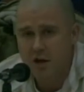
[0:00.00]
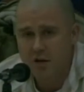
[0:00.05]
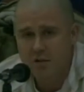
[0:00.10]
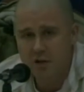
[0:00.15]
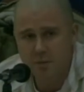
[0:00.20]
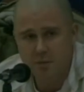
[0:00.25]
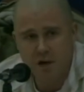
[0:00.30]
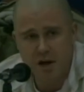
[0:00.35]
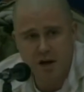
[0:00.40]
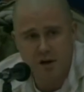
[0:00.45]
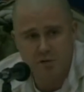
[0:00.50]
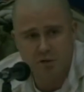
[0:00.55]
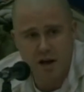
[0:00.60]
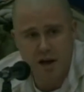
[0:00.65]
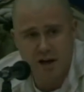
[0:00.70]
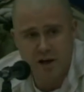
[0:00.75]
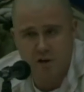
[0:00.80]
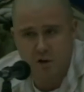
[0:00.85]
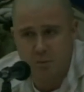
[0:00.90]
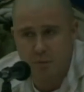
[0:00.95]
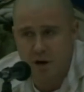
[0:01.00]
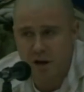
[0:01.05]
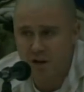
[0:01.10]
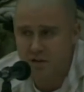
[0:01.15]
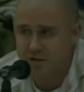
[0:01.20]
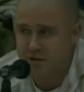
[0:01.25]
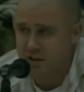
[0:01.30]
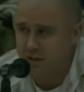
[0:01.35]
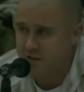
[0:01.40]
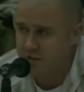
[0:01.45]
some kind of radical
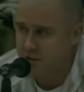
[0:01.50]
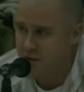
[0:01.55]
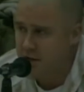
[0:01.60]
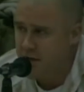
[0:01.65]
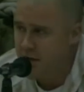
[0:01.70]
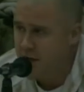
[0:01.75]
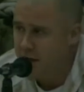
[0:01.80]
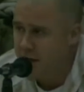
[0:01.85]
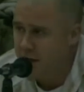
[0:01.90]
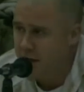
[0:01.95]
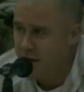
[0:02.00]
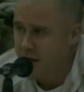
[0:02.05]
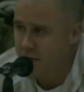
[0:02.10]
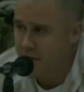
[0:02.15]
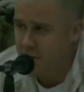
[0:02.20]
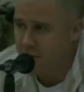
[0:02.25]
politics. And in the